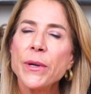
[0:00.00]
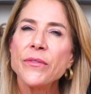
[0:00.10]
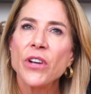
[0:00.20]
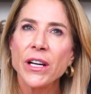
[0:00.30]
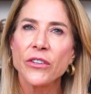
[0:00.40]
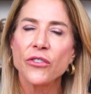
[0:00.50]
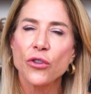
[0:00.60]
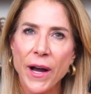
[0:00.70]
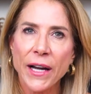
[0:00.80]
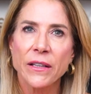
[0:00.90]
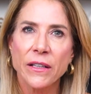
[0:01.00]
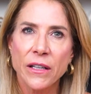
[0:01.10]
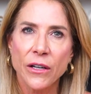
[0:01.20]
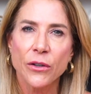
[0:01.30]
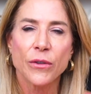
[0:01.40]
we've done is crack the
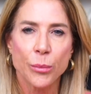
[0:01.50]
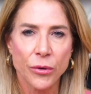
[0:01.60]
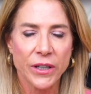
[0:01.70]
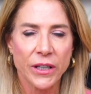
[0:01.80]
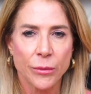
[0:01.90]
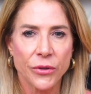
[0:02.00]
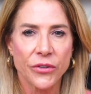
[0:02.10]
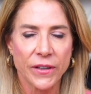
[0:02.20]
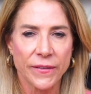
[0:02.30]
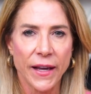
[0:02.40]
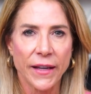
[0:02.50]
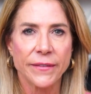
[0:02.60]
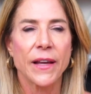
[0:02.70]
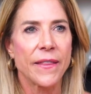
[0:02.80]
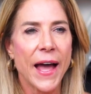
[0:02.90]
code for predictable
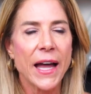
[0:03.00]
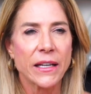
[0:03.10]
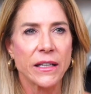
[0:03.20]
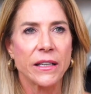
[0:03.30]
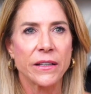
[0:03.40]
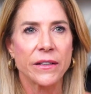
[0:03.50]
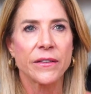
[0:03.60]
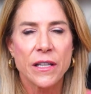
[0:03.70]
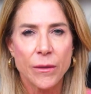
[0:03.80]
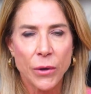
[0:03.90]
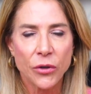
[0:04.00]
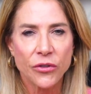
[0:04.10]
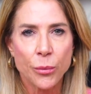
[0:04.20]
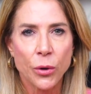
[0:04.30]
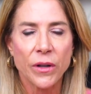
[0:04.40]
success. That is the
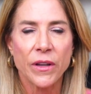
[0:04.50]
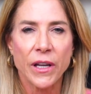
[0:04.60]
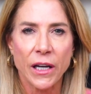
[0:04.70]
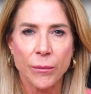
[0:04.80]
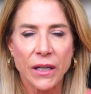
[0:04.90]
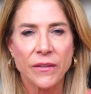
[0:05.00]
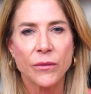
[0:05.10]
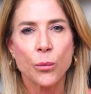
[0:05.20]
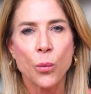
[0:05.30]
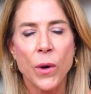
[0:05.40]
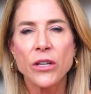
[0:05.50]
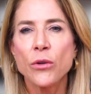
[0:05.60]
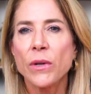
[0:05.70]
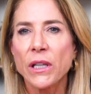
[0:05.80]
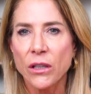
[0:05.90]
most important thing, because when
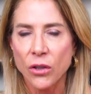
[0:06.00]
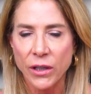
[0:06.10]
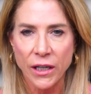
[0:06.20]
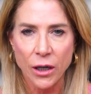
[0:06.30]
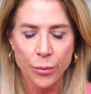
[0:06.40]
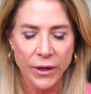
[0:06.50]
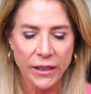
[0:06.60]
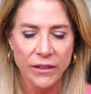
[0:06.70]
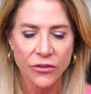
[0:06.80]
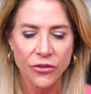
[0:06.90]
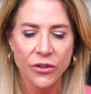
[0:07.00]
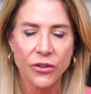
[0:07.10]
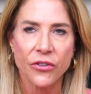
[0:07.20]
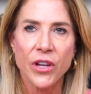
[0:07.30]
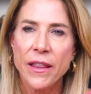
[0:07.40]
you really look at our
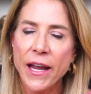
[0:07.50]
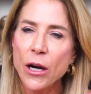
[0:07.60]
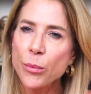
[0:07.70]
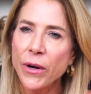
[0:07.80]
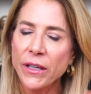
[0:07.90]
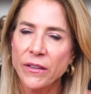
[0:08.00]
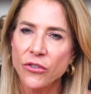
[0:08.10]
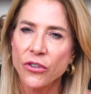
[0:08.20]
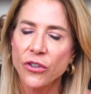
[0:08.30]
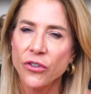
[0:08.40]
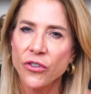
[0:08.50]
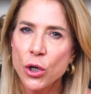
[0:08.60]
practitioners, they are practitioners